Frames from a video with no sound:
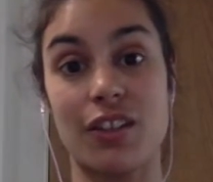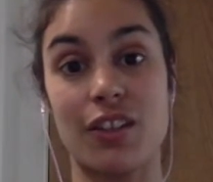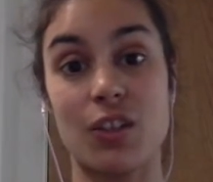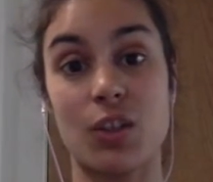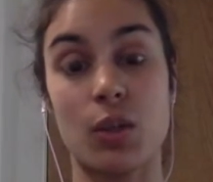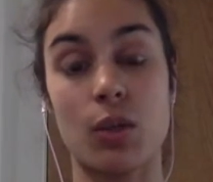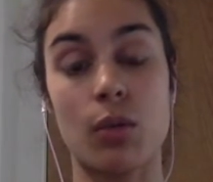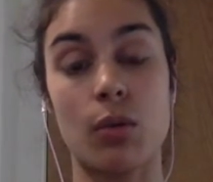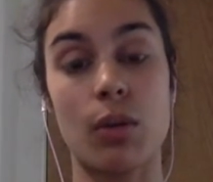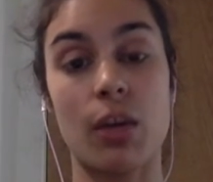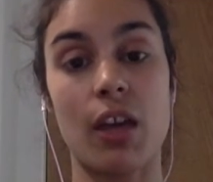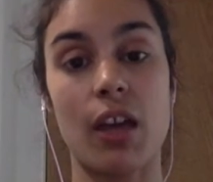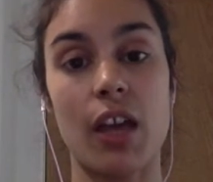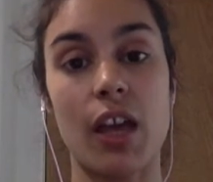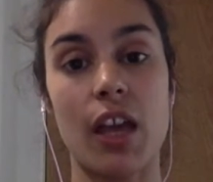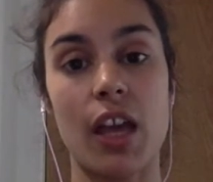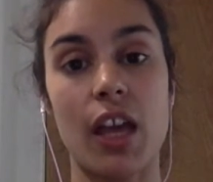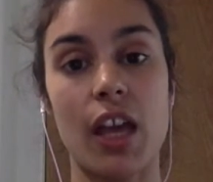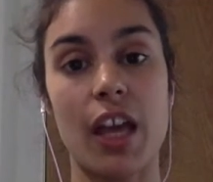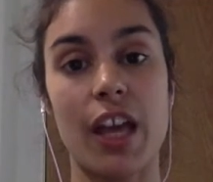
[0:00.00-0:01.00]
So
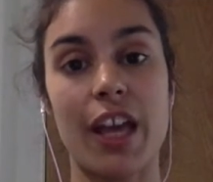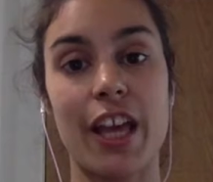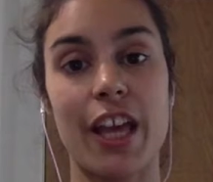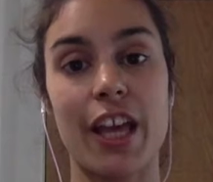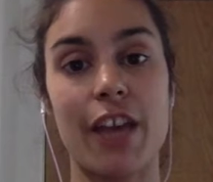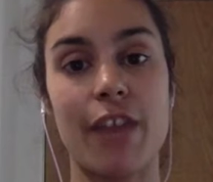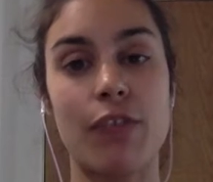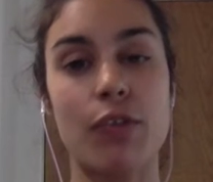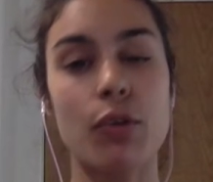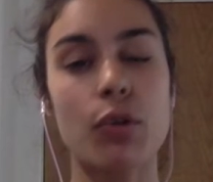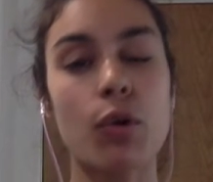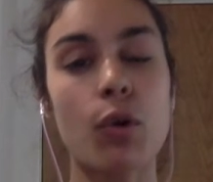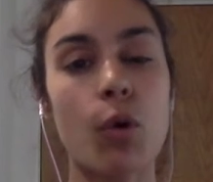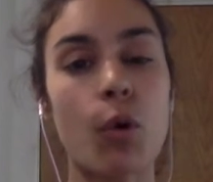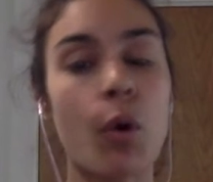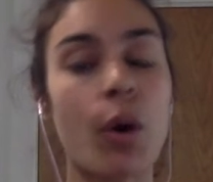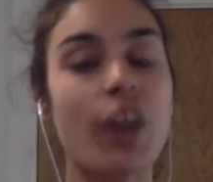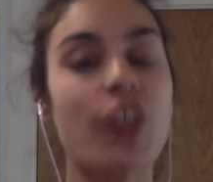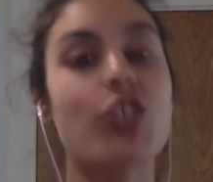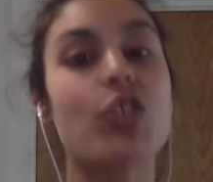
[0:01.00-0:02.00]
if you're not
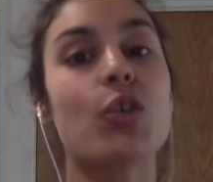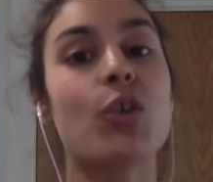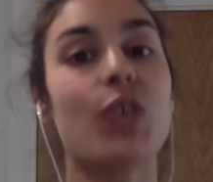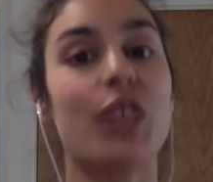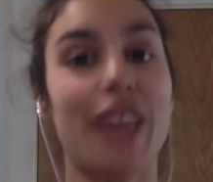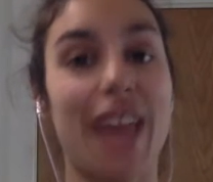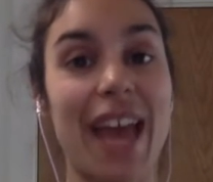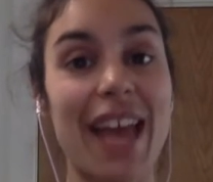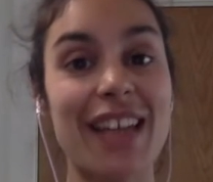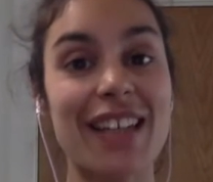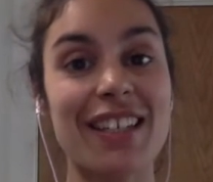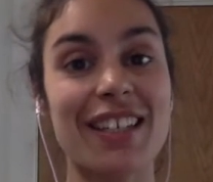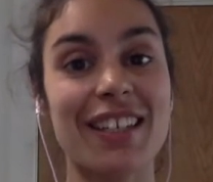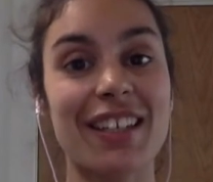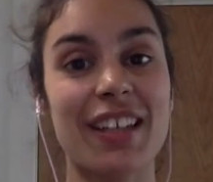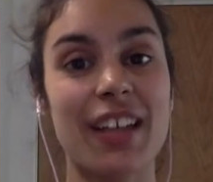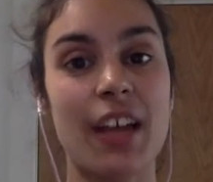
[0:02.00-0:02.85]
quite sure yet,